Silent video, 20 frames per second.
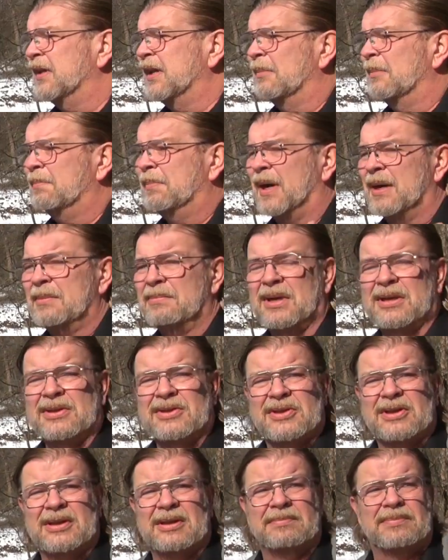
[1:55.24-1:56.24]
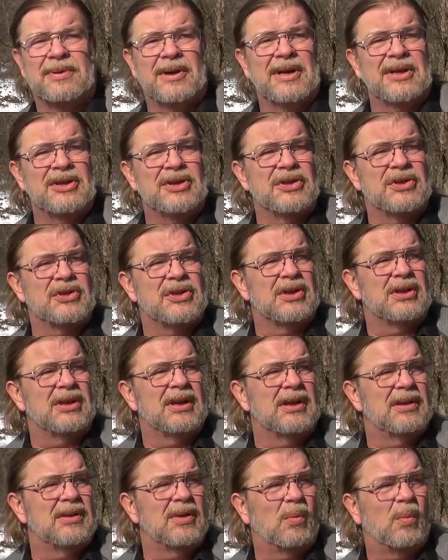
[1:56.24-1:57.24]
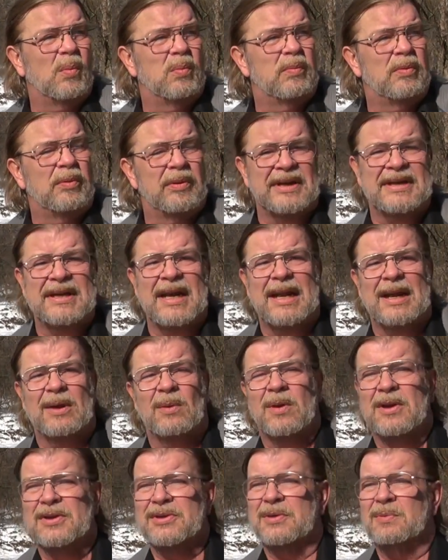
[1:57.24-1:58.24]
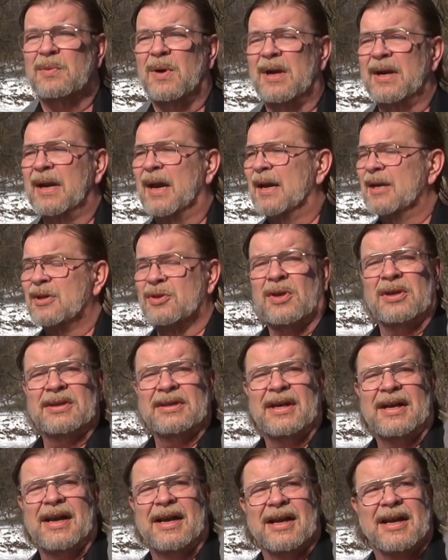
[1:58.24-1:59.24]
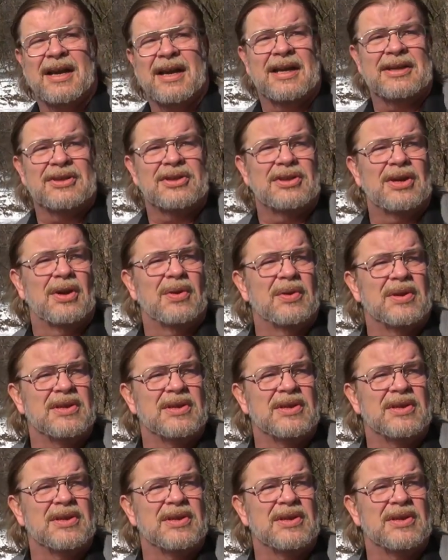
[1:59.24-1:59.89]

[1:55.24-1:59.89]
abutments and the bridges and the retaining walls and whatnot, is all done out of cut stone. It's